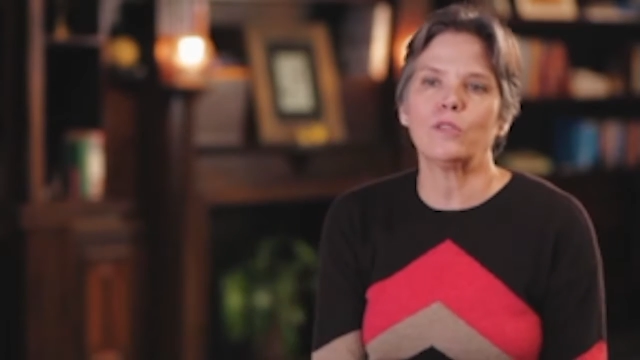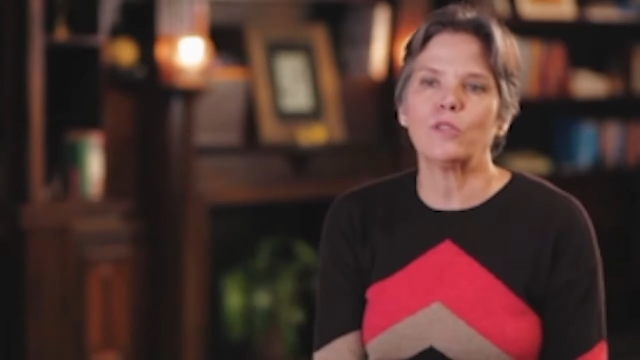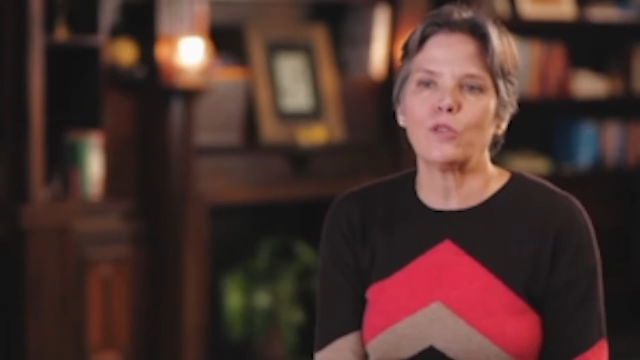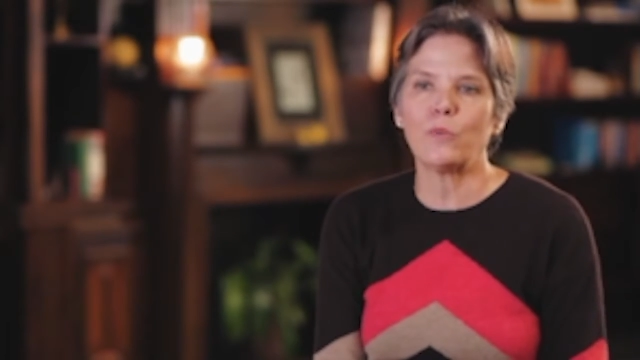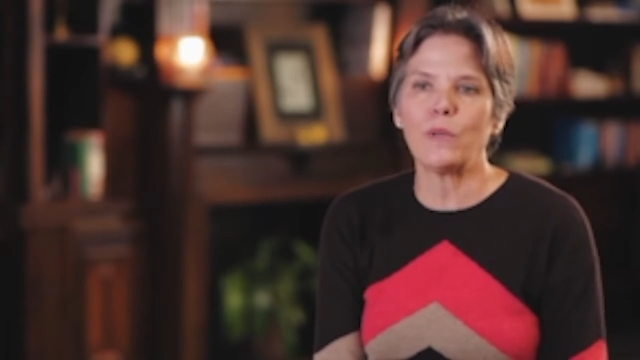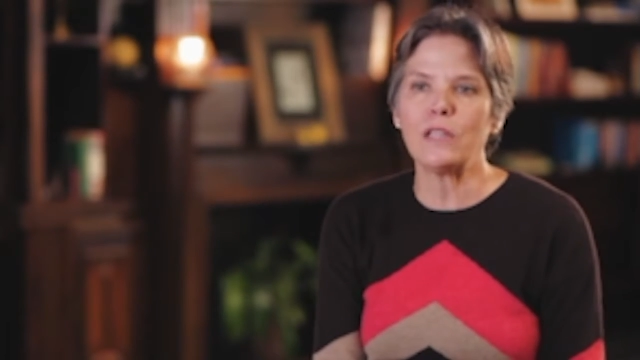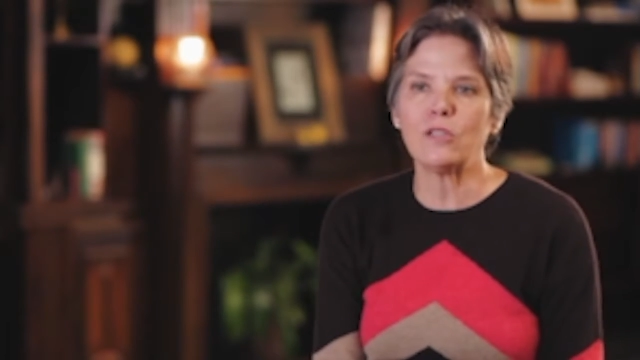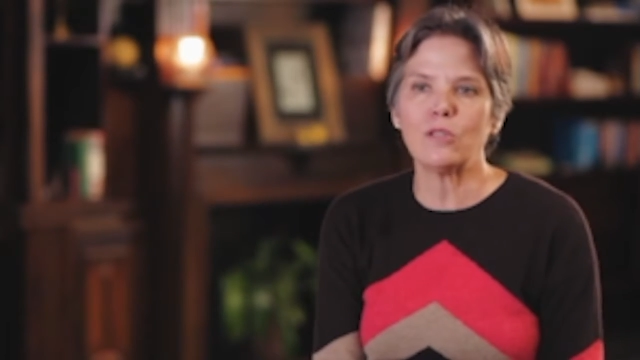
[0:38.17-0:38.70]
to
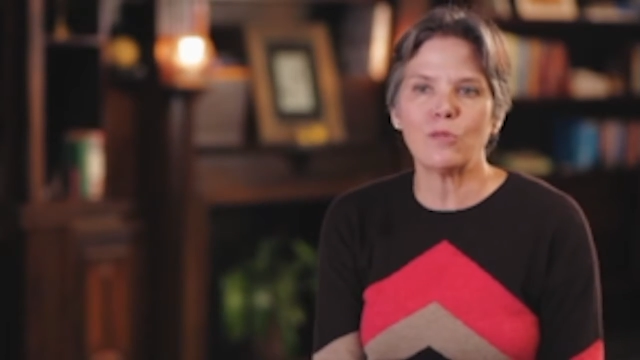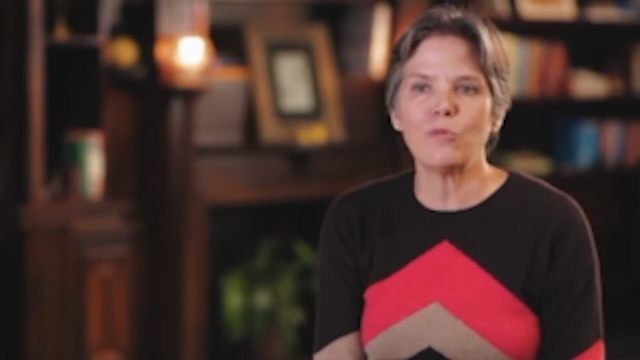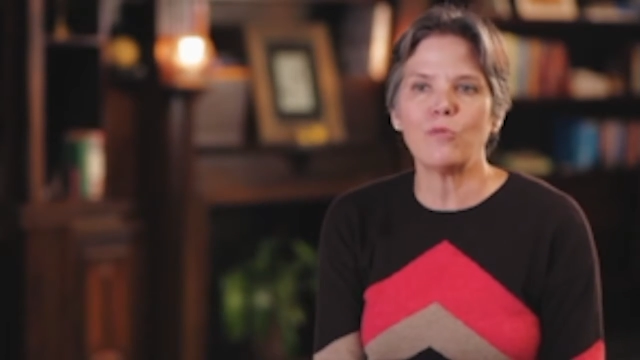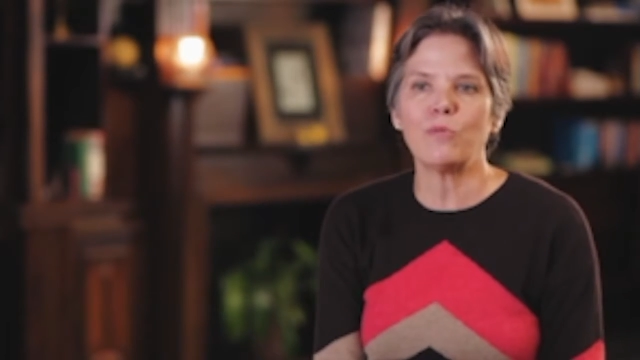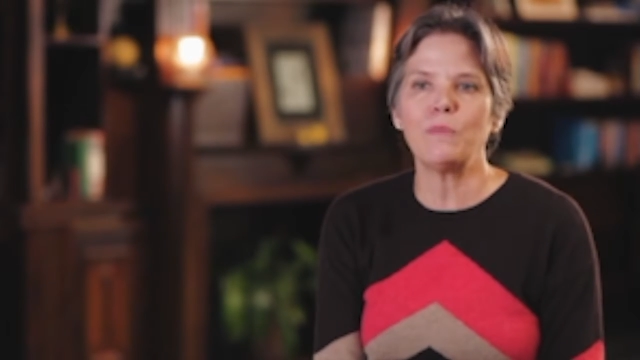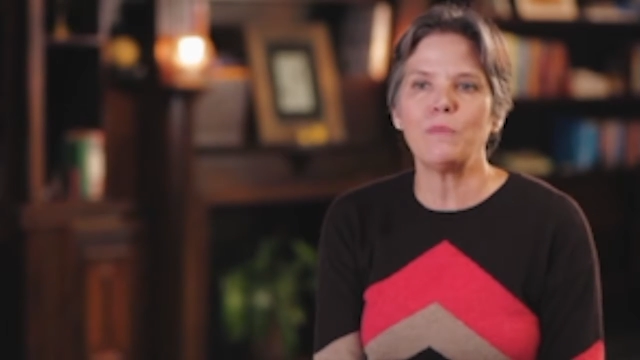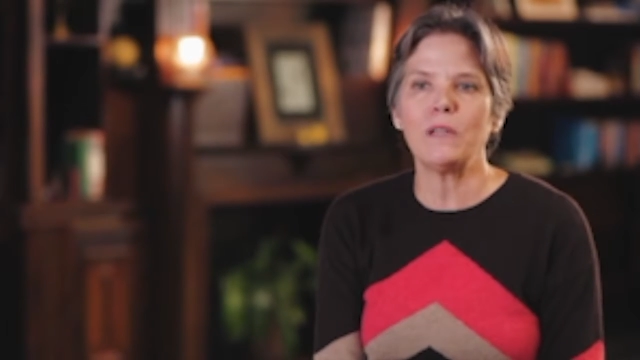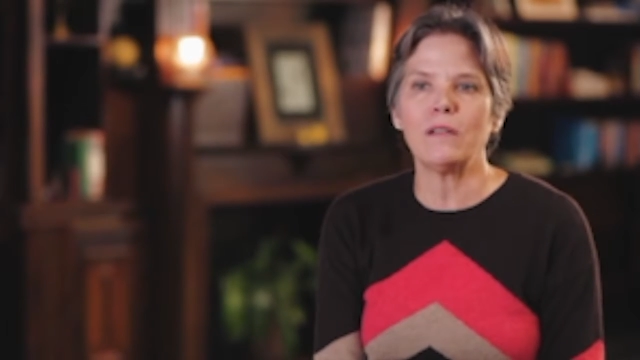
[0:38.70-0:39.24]
raise two,
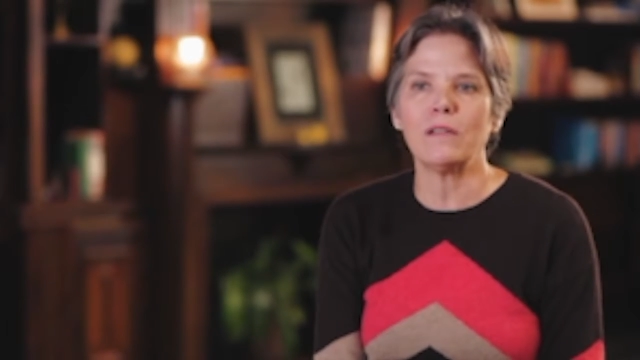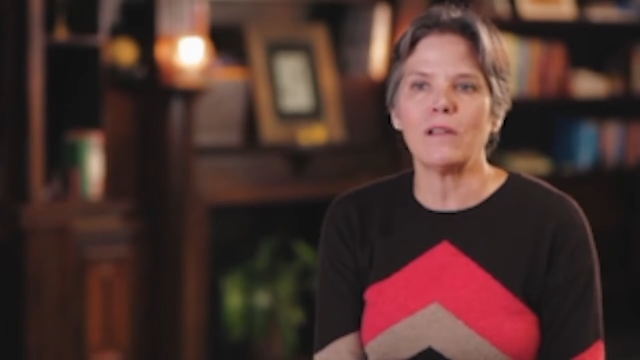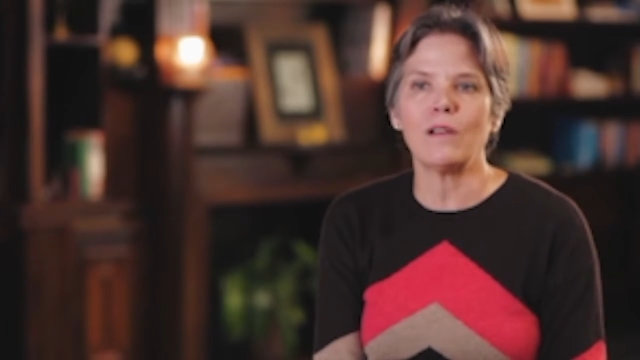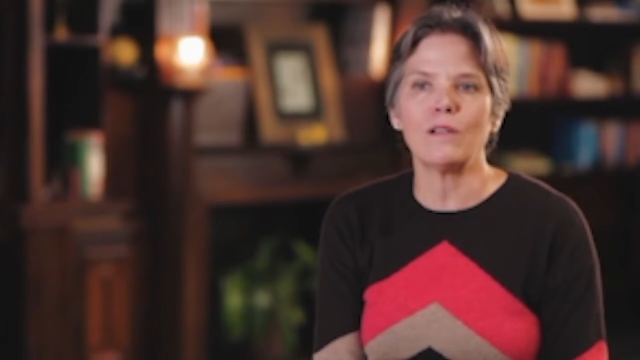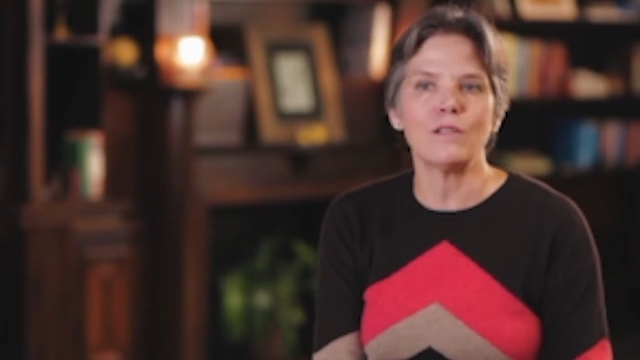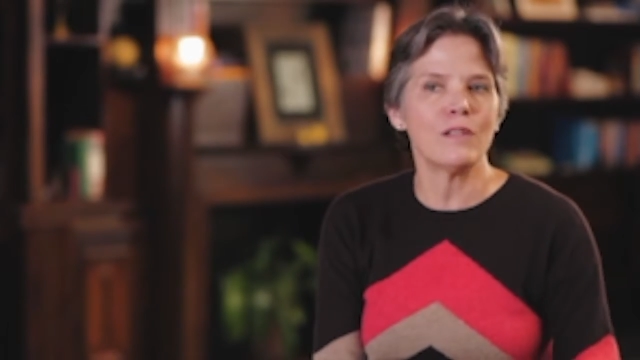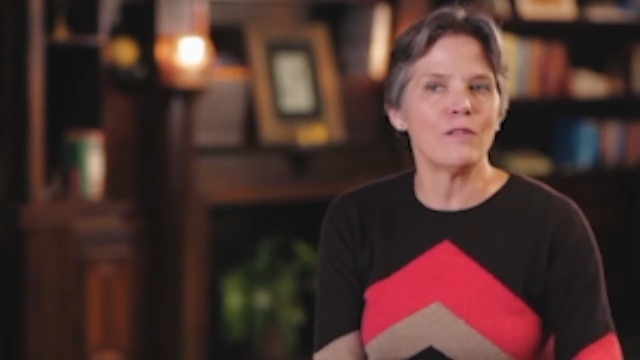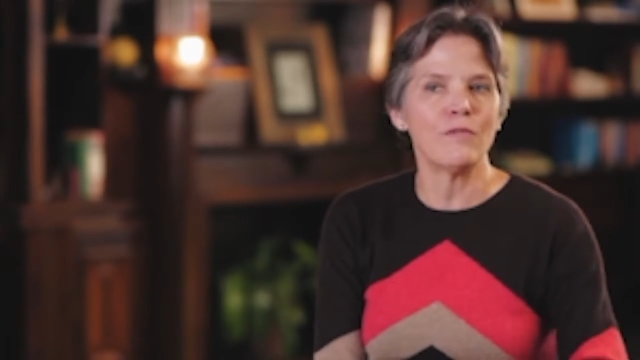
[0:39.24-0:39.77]
three million
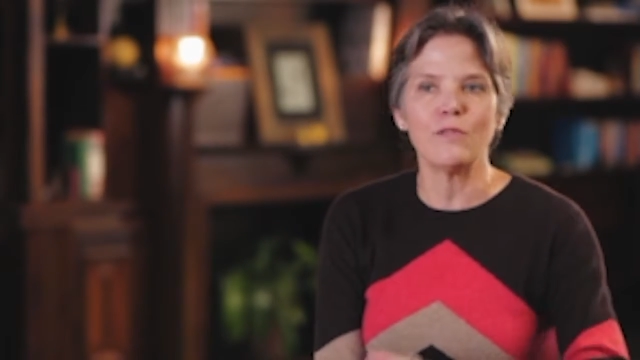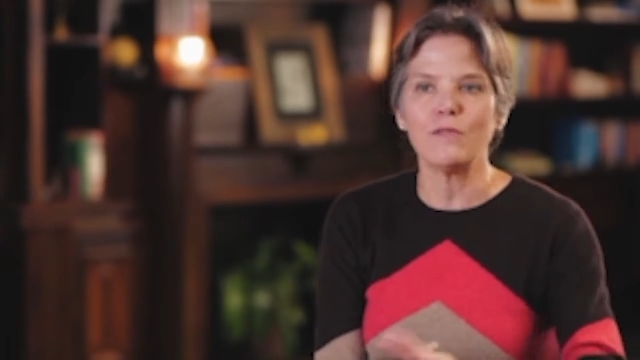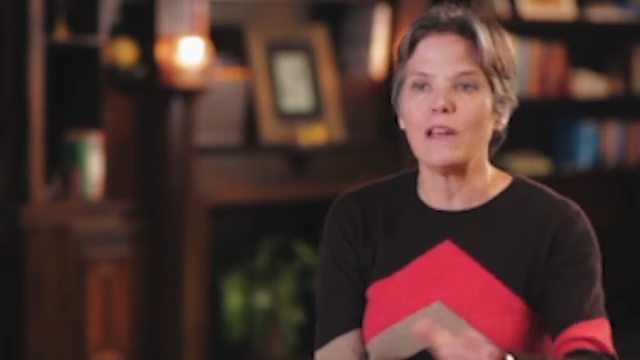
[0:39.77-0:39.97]
dollars if